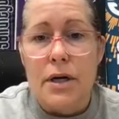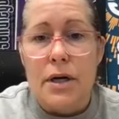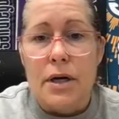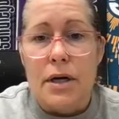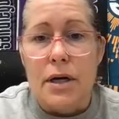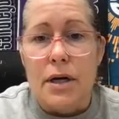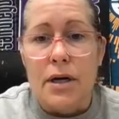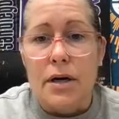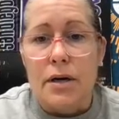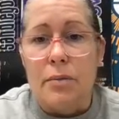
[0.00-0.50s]

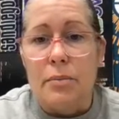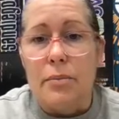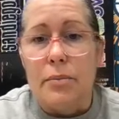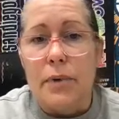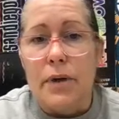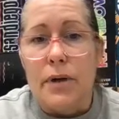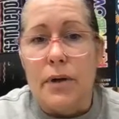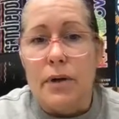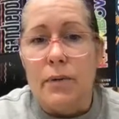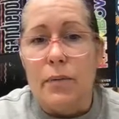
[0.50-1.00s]

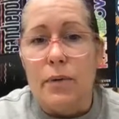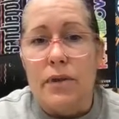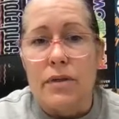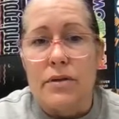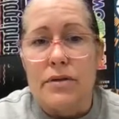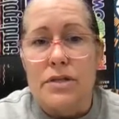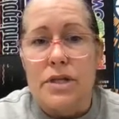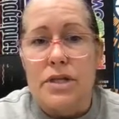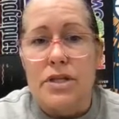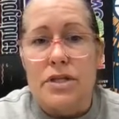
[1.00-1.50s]
You know, with
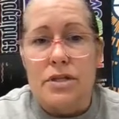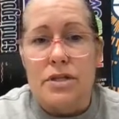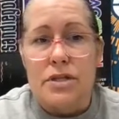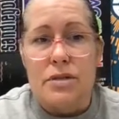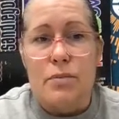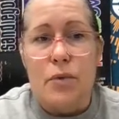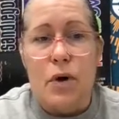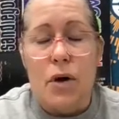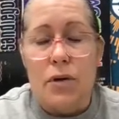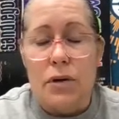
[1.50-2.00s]
such a
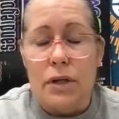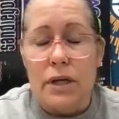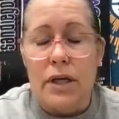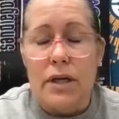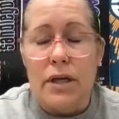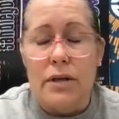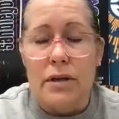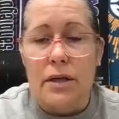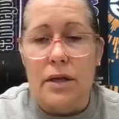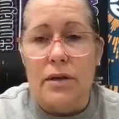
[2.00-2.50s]
small league
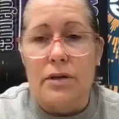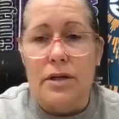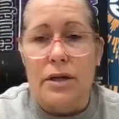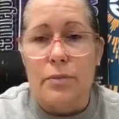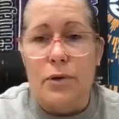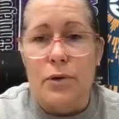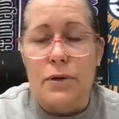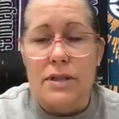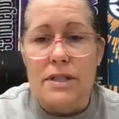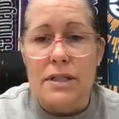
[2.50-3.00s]
in the
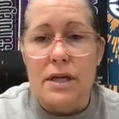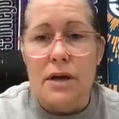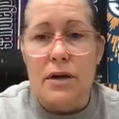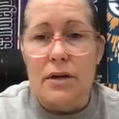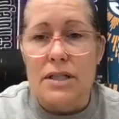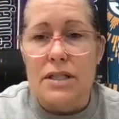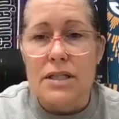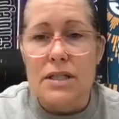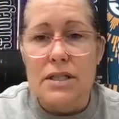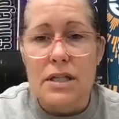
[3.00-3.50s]
NWSL,
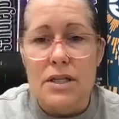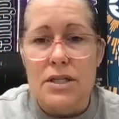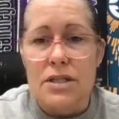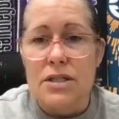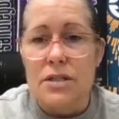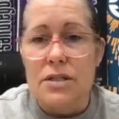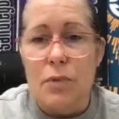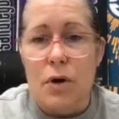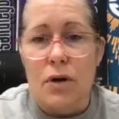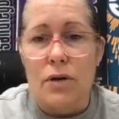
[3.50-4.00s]
it's such
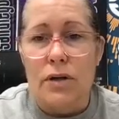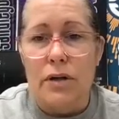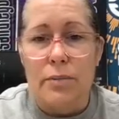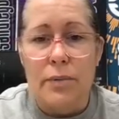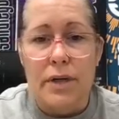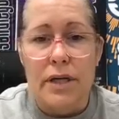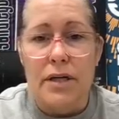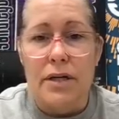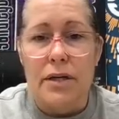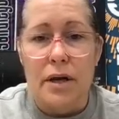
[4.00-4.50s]
small,
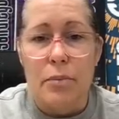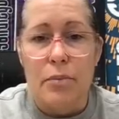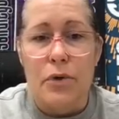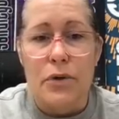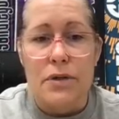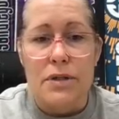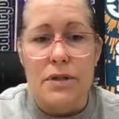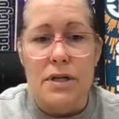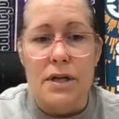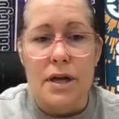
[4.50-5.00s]
limited
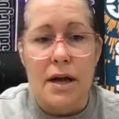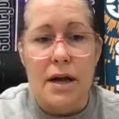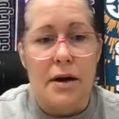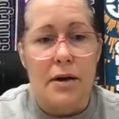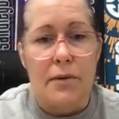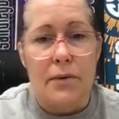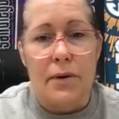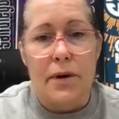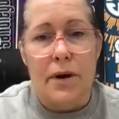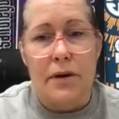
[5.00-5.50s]
numbers. And
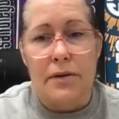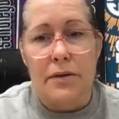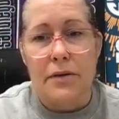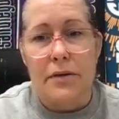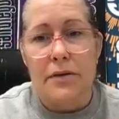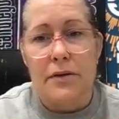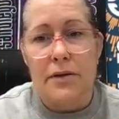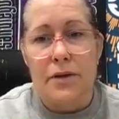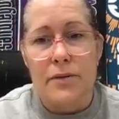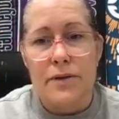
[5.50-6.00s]
now on
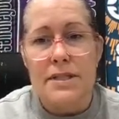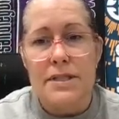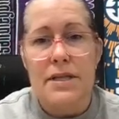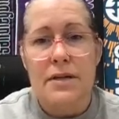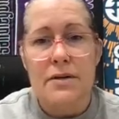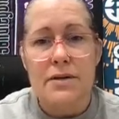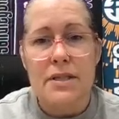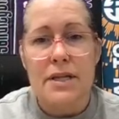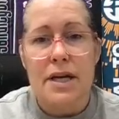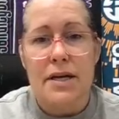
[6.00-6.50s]
the
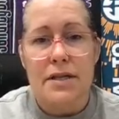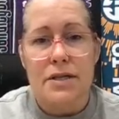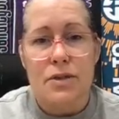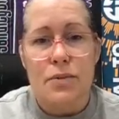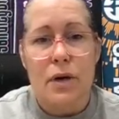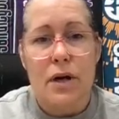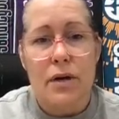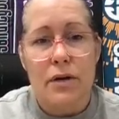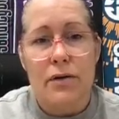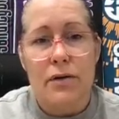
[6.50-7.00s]
USL side as
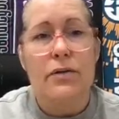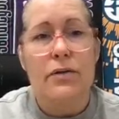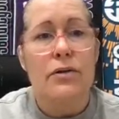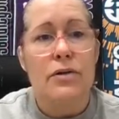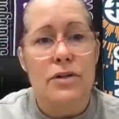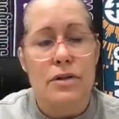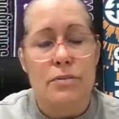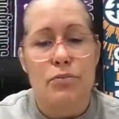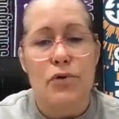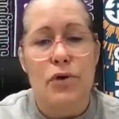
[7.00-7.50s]
well,
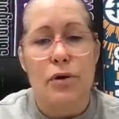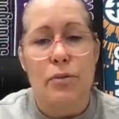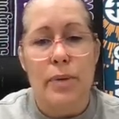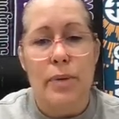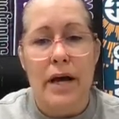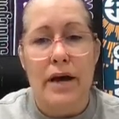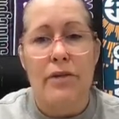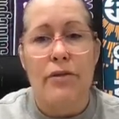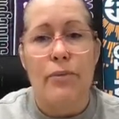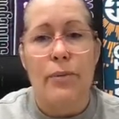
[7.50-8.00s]
there's a pro
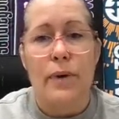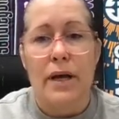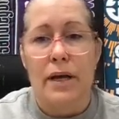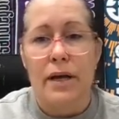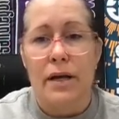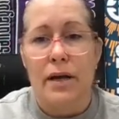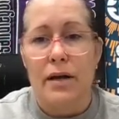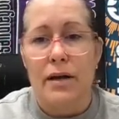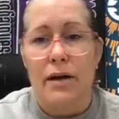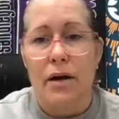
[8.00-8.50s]

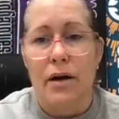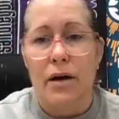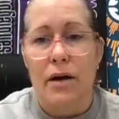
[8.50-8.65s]
pathway. And